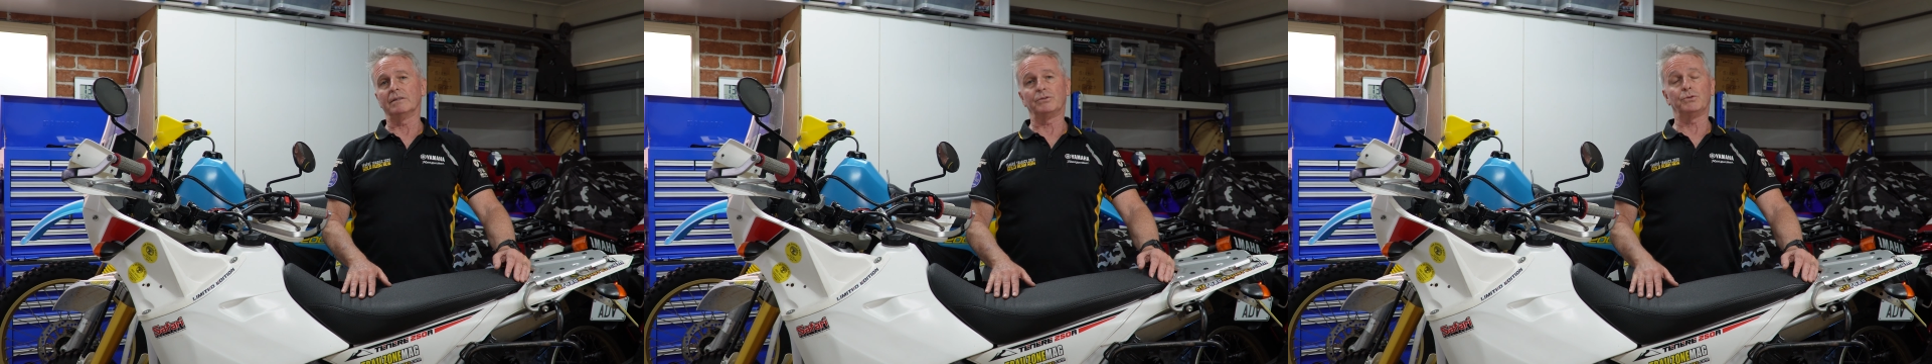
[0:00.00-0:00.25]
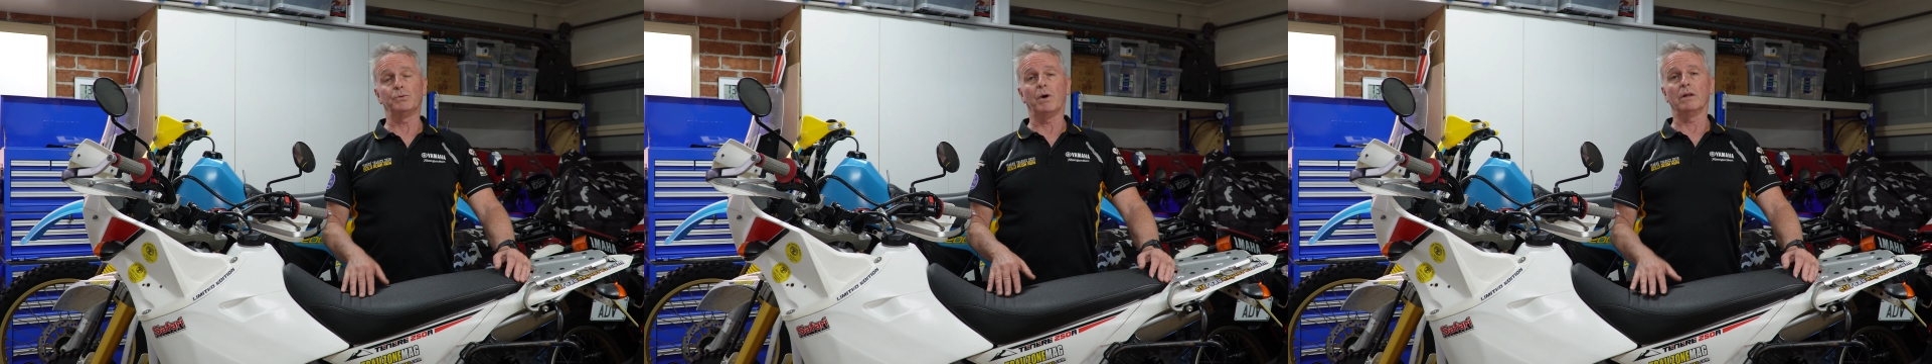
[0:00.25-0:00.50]

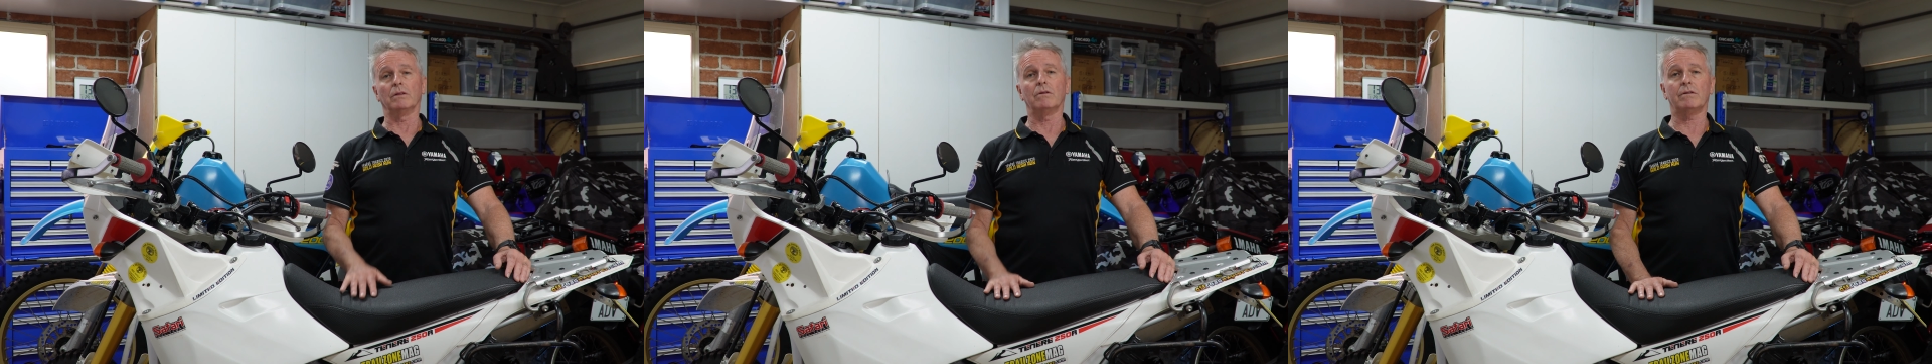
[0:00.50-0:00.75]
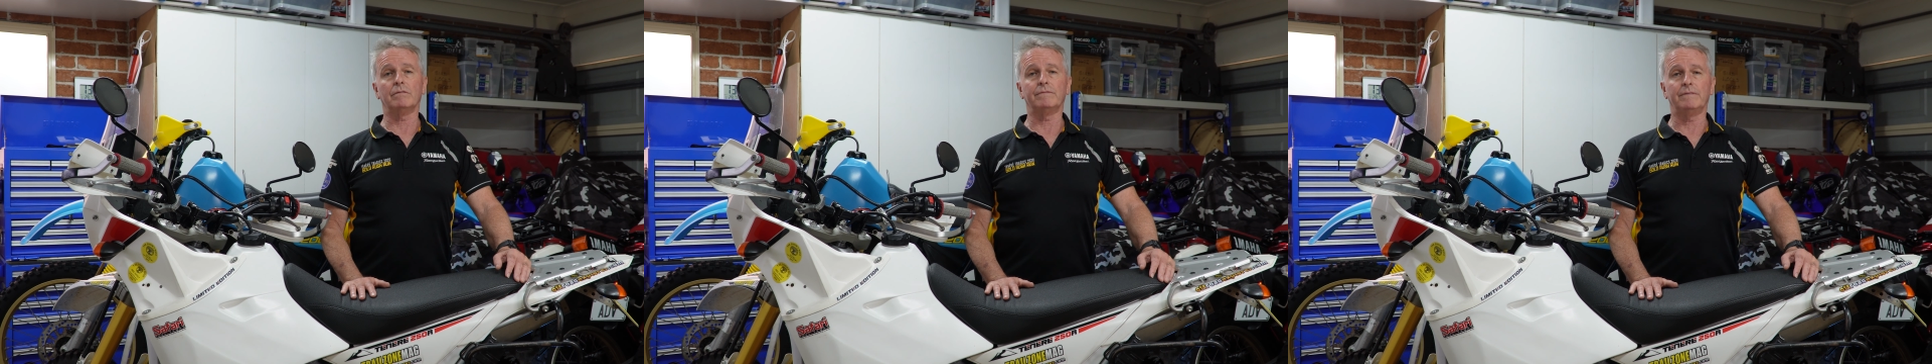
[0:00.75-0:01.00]
do a
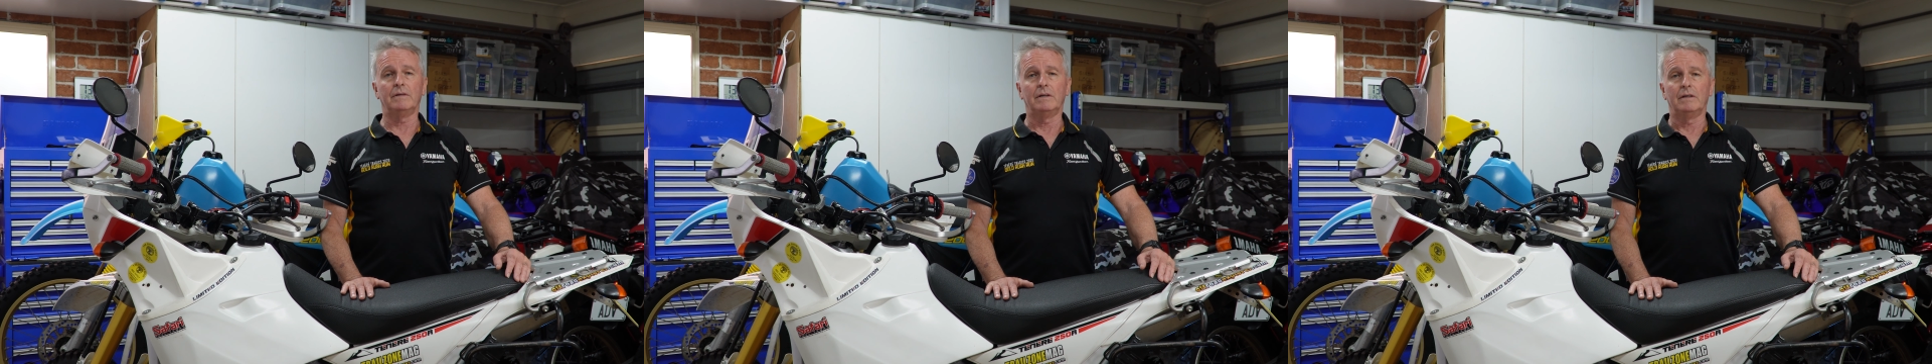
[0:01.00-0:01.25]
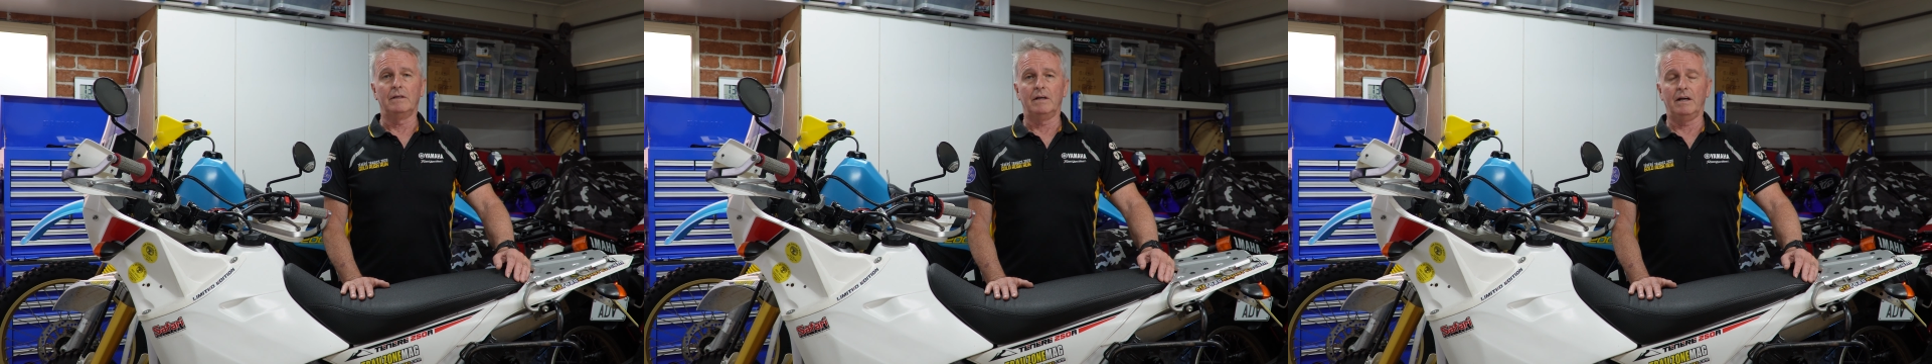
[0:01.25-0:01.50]
lot of
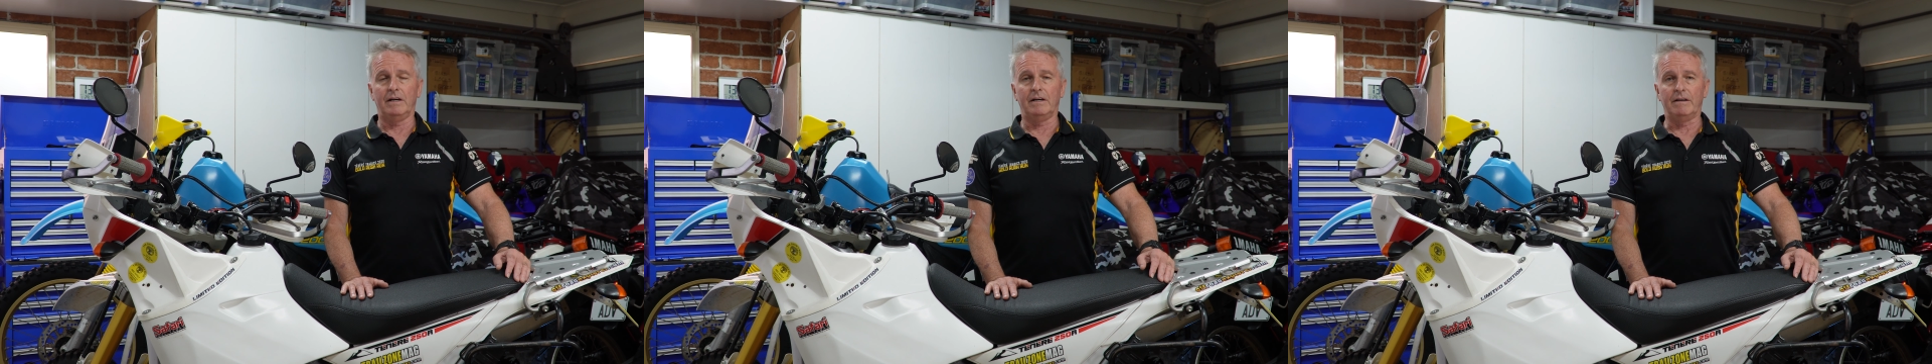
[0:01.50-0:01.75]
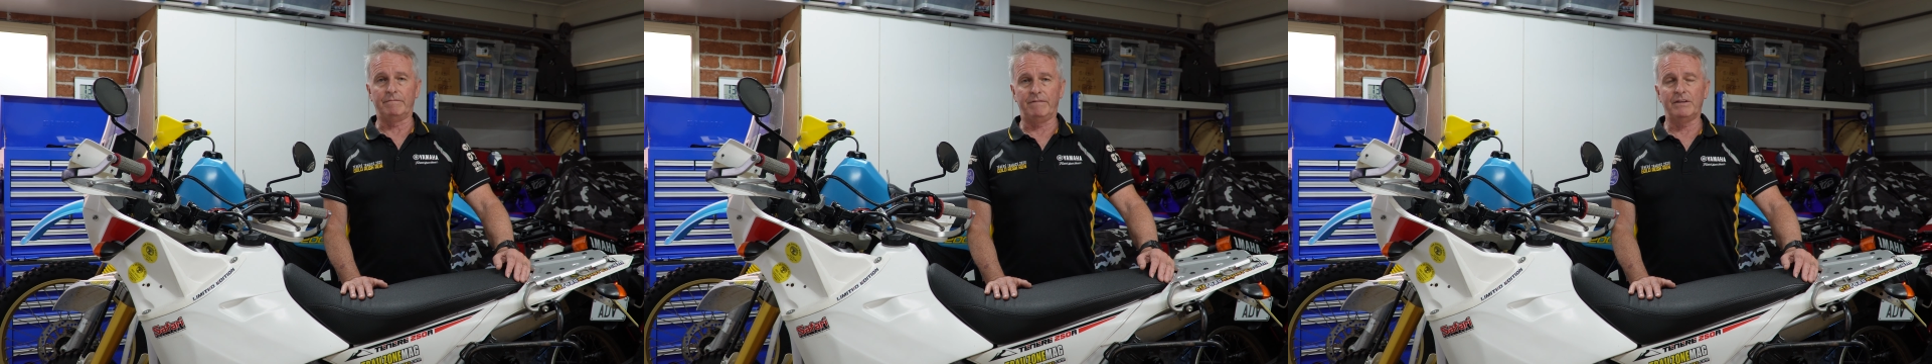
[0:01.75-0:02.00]

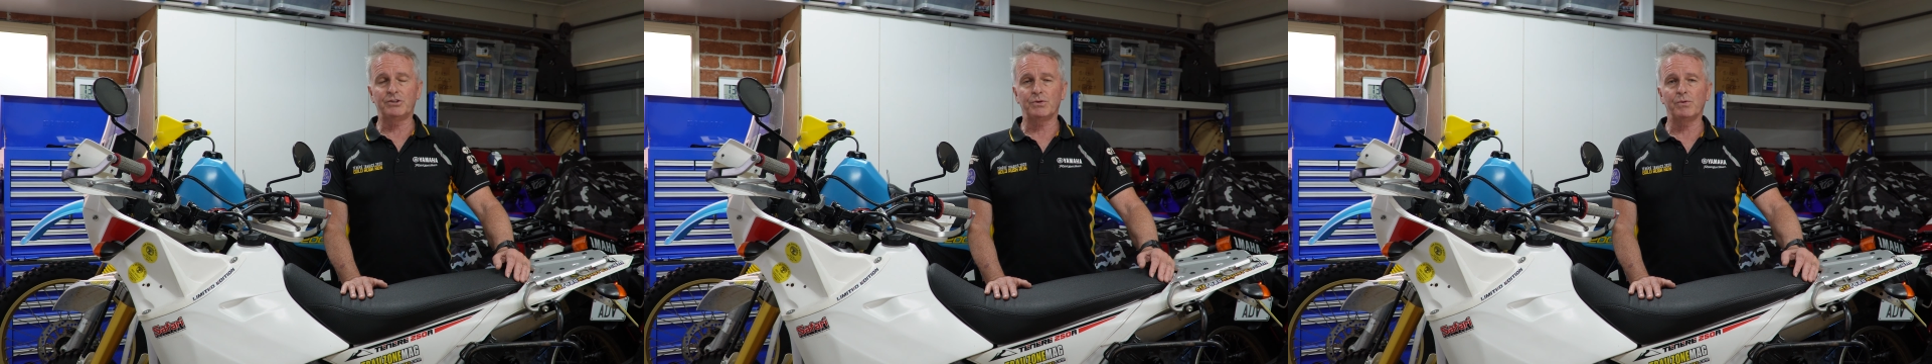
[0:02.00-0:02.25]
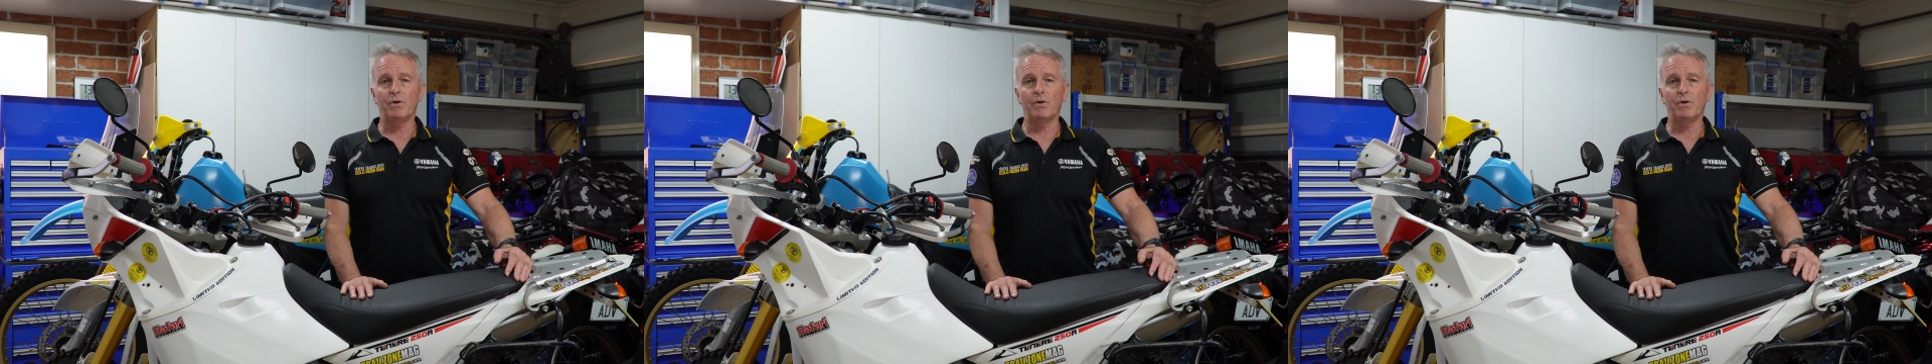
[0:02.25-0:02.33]
adventure